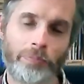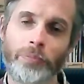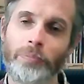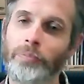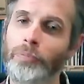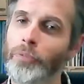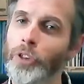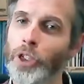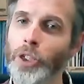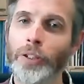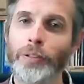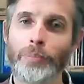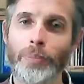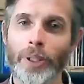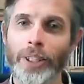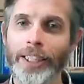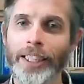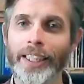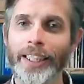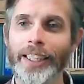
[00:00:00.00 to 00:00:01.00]
tuned by
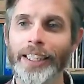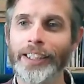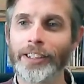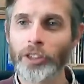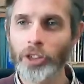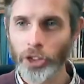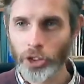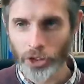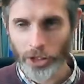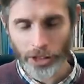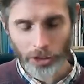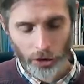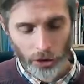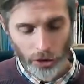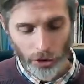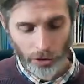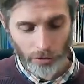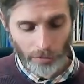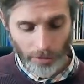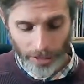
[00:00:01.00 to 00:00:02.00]
ear. It's
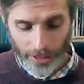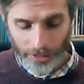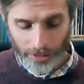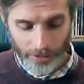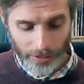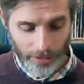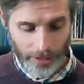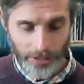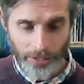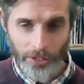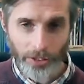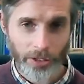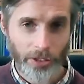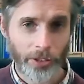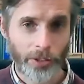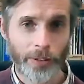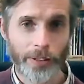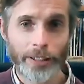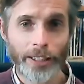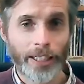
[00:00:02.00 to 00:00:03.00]
just a really good thing to
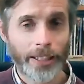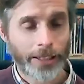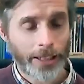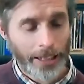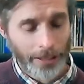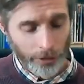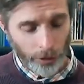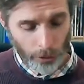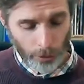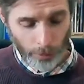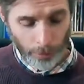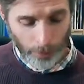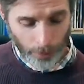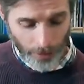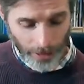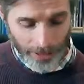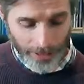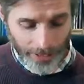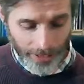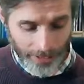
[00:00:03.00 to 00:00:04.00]
do. And as you're
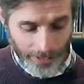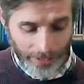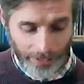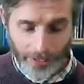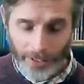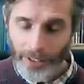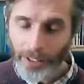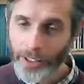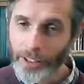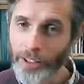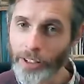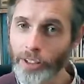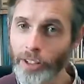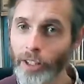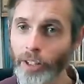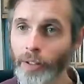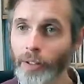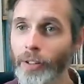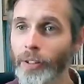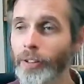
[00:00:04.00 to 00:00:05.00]
playing, you
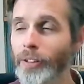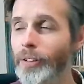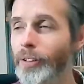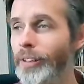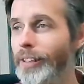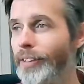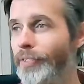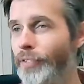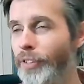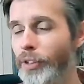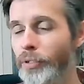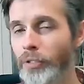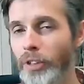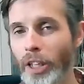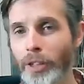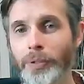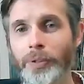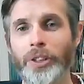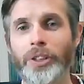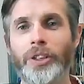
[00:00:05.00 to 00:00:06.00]
know, if you
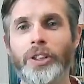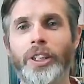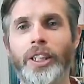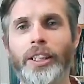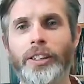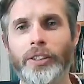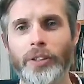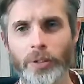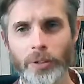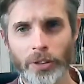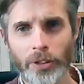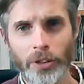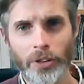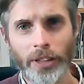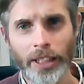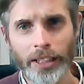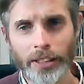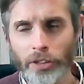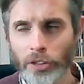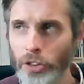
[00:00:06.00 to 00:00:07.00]
notice it and you
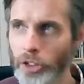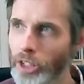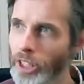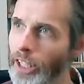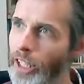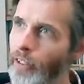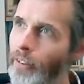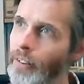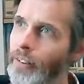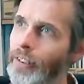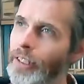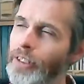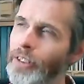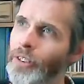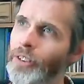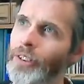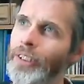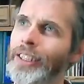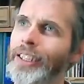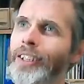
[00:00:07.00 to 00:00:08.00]
get used to hearing things,
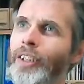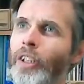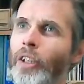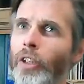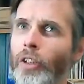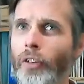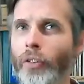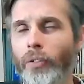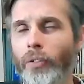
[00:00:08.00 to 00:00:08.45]
you're thinking, oh,